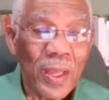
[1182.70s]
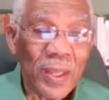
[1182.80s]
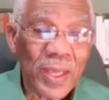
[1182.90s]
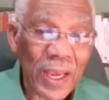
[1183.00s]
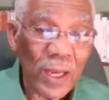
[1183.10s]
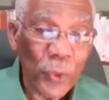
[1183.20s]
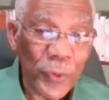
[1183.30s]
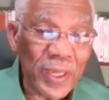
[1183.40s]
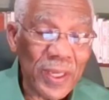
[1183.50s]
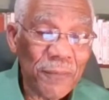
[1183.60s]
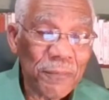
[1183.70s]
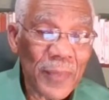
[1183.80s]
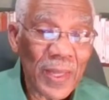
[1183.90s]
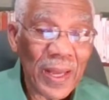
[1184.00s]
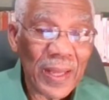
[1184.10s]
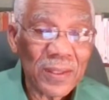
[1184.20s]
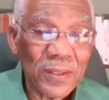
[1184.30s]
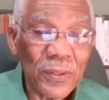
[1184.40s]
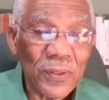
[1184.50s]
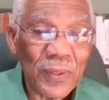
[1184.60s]
King Louis had
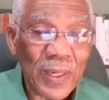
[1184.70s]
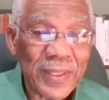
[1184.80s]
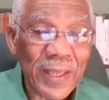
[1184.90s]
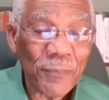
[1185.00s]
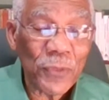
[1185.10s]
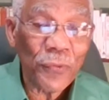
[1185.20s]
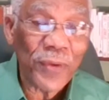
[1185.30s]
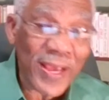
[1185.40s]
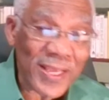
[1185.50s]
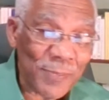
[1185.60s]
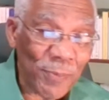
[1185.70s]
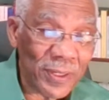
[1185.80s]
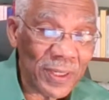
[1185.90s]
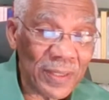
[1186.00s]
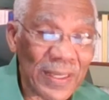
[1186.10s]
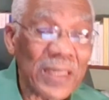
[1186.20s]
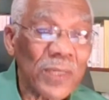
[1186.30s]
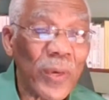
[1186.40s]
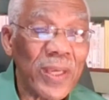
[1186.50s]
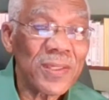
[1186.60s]
to attempt to raise money, and that is
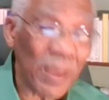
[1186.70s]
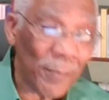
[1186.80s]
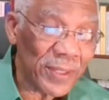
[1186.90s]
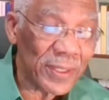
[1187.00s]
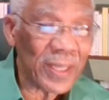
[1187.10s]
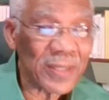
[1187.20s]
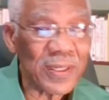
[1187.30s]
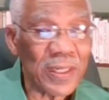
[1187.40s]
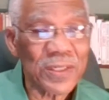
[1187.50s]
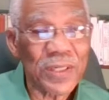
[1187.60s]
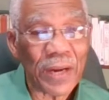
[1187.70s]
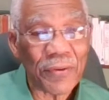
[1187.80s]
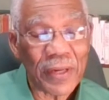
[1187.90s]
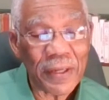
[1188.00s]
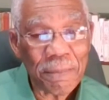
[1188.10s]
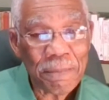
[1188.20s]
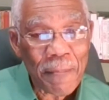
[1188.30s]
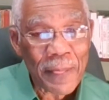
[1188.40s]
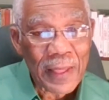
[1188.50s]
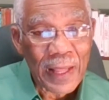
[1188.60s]
why he summoned the Estates General,
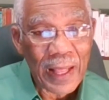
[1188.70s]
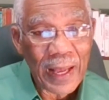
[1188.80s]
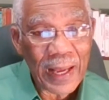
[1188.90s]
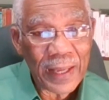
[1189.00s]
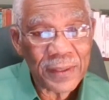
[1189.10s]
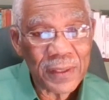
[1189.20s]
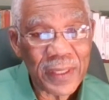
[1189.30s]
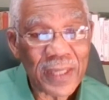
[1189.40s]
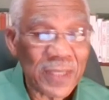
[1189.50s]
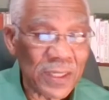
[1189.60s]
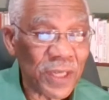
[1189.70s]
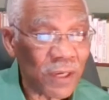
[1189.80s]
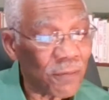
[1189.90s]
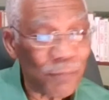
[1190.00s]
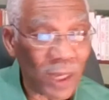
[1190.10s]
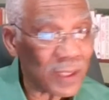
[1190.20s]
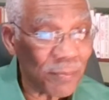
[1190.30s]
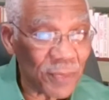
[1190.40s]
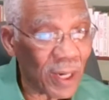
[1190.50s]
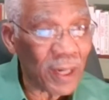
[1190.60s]
and the Estates General brought
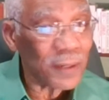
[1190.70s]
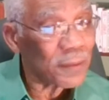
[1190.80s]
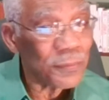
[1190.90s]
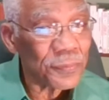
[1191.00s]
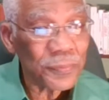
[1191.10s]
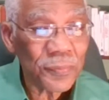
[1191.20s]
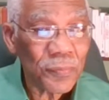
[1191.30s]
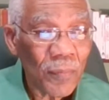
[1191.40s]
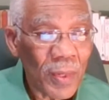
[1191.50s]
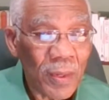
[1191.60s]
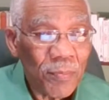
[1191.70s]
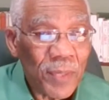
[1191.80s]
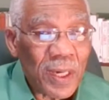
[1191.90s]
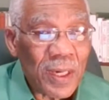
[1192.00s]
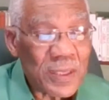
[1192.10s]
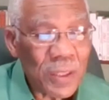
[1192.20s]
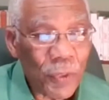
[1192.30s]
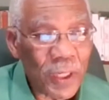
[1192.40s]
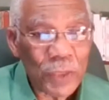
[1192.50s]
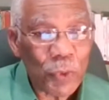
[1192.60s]
him down because they were
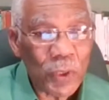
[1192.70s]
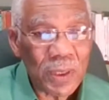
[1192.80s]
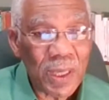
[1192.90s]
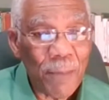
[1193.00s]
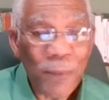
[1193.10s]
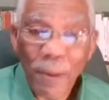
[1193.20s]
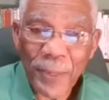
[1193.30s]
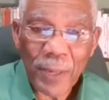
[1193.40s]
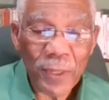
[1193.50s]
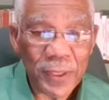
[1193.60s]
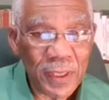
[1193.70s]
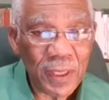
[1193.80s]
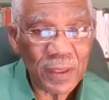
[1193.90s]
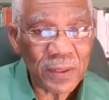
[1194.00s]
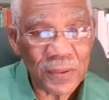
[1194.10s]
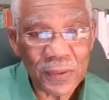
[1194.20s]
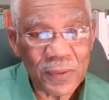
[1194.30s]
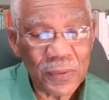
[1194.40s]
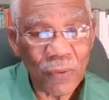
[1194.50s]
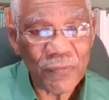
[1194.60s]
not going to keep pumping money
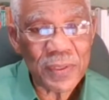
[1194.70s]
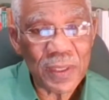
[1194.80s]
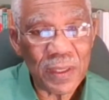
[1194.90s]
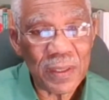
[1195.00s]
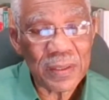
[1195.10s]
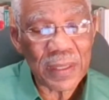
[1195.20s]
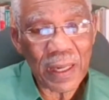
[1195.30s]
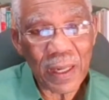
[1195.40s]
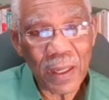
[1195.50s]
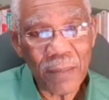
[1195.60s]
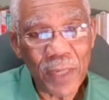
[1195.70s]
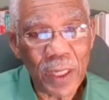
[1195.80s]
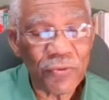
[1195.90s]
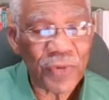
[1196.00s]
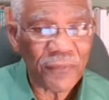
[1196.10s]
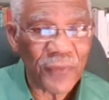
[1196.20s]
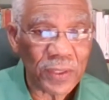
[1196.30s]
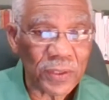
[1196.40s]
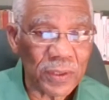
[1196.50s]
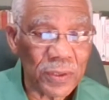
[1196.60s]
into overseas military
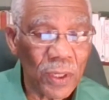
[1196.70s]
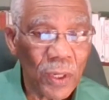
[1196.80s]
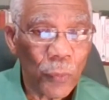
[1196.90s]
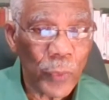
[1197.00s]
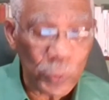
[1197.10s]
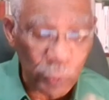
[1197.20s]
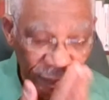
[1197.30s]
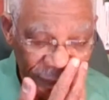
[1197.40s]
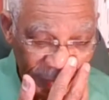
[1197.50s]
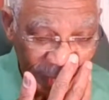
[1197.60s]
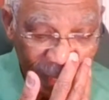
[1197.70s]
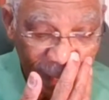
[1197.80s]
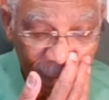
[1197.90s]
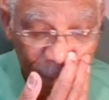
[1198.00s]
adventures, which were failing.